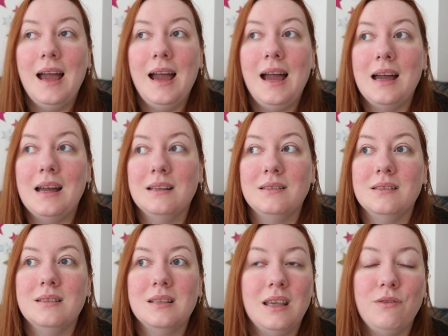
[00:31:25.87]

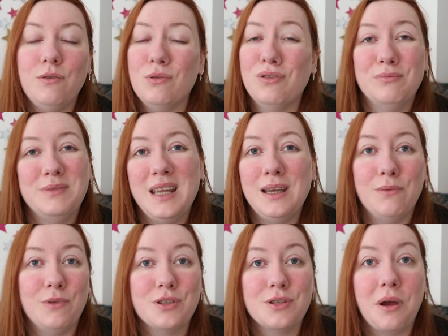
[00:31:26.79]
and give you an update
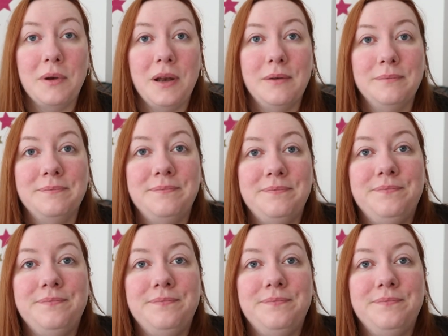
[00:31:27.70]
on what's going on.